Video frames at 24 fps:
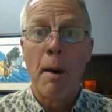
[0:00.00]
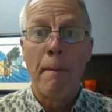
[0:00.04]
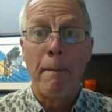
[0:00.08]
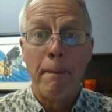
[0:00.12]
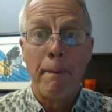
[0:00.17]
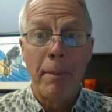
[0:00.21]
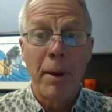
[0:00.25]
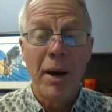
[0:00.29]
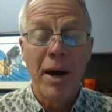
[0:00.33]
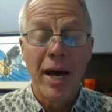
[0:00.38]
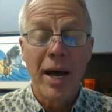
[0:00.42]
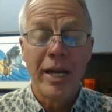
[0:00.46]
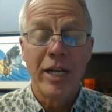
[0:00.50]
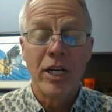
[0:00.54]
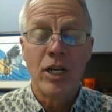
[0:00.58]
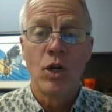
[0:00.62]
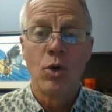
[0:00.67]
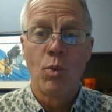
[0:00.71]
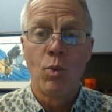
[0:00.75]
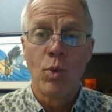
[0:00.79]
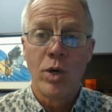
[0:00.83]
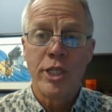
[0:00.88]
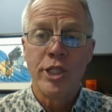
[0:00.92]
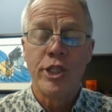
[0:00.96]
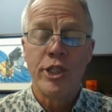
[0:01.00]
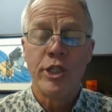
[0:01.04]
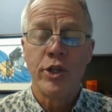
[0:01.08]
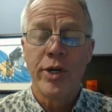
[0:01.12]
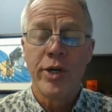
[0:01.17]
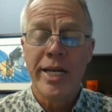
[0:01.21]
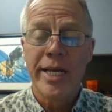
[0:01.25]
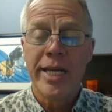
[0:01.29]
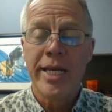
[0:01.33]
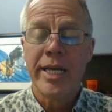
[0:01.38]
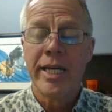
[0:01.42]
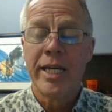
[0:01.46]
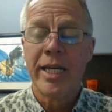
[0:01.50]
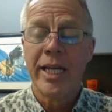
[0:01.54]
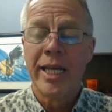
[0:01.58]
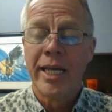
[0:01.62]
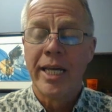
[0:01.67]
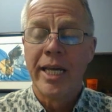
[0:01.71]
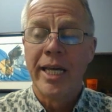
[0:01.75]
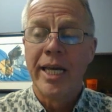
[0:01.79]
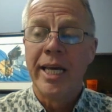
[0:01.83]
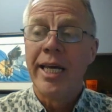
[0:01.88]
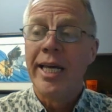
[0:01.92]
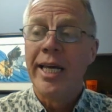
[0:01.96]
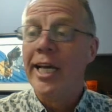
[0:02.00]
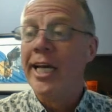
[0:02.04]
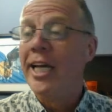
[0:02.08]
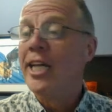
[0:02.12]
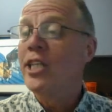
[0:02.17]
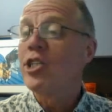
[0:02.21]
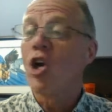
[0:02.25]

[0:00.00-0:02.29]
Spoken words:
But once you're in, it's